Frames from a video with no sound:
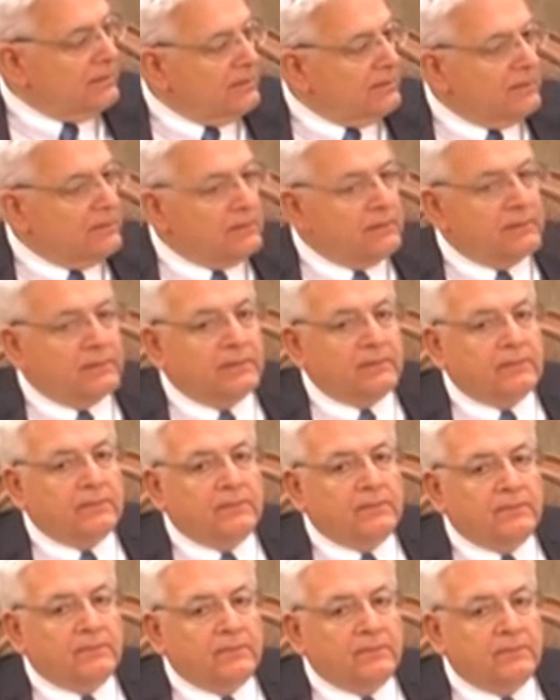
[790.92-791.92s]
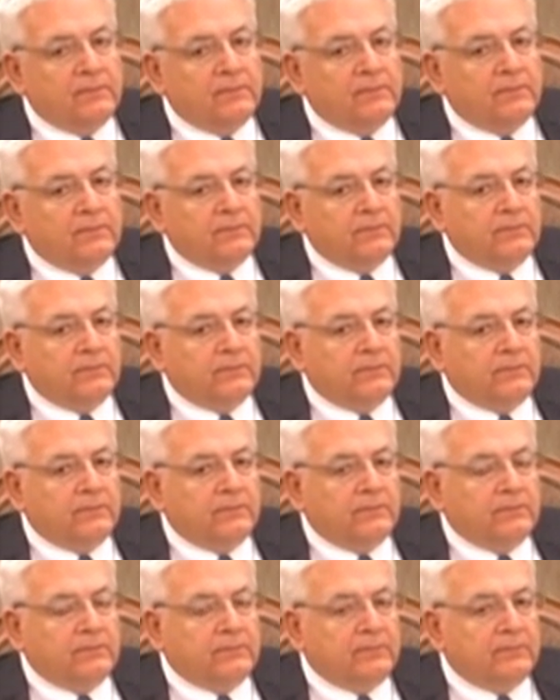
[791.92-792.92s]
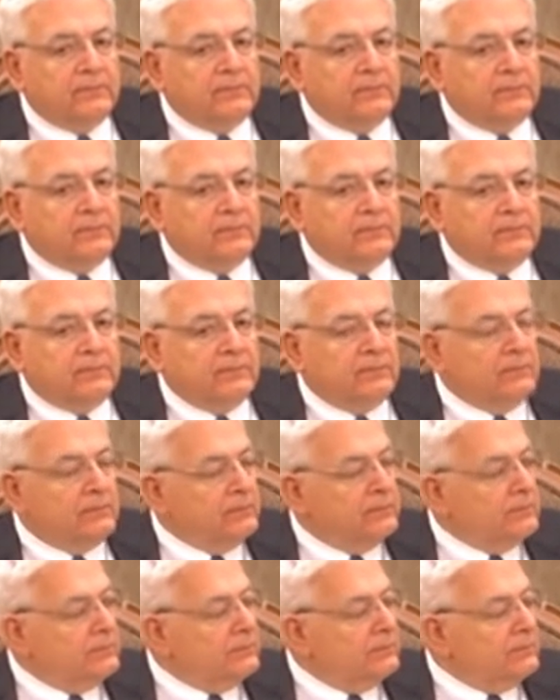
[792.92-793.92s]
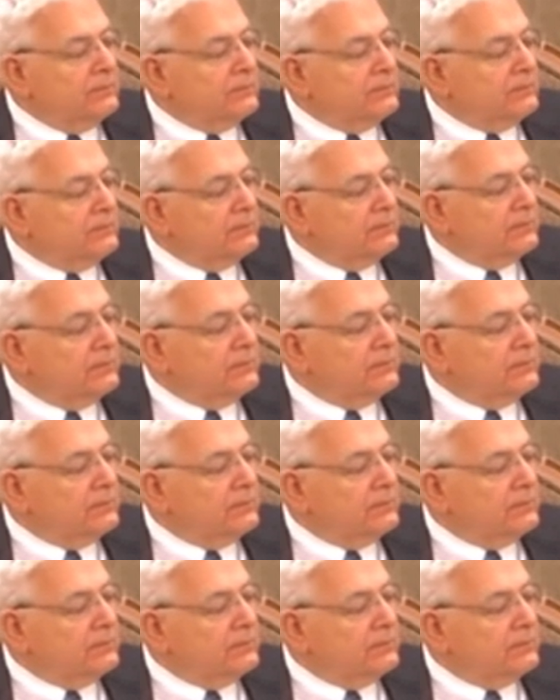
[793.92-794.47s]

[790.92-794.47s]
No words are spoken by the person on screen.